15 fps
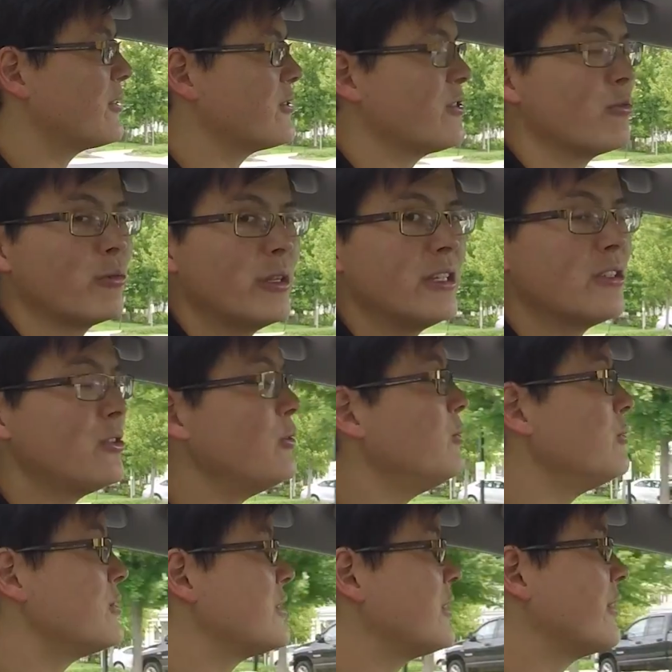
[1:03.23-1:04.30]
There's
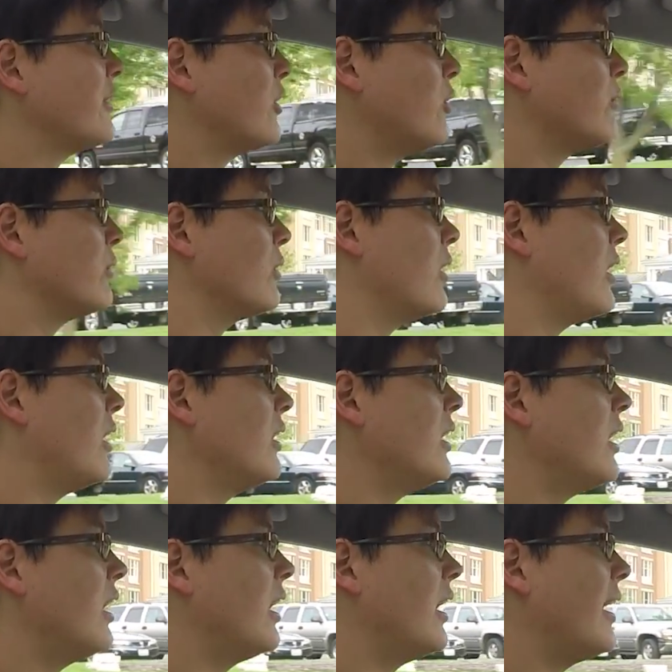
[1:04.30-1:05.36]
retuned steering overall.
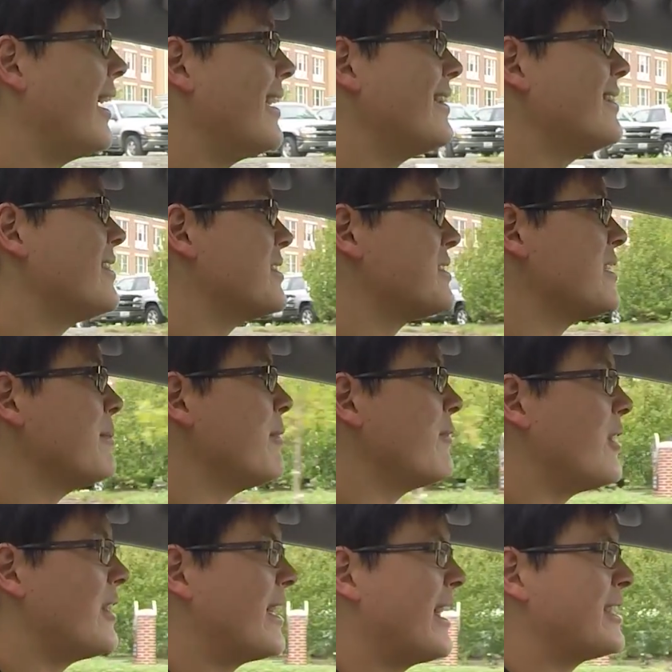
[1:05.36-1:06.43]
And the sum of
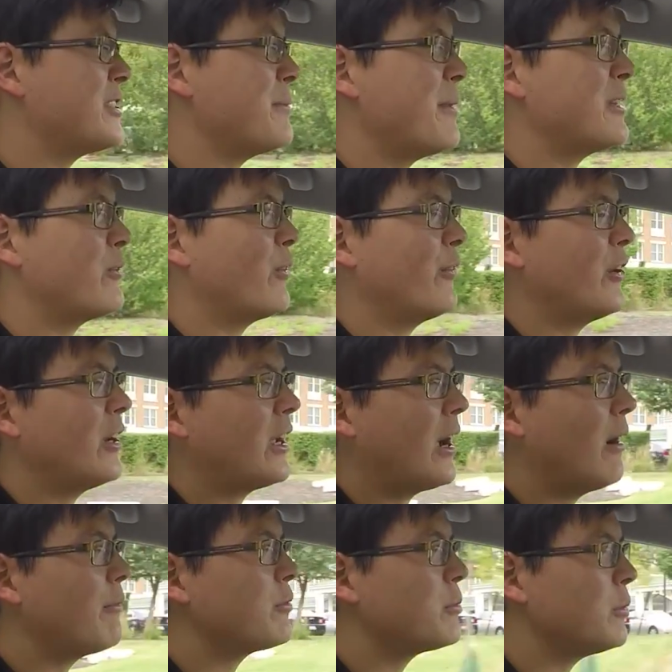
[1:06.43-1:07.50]
all that actually makes for a very
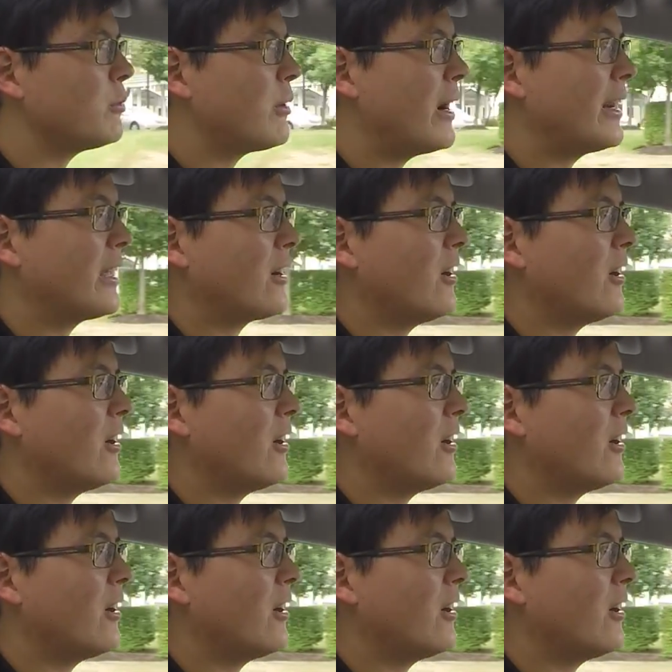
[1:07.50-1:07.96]
comfortable riding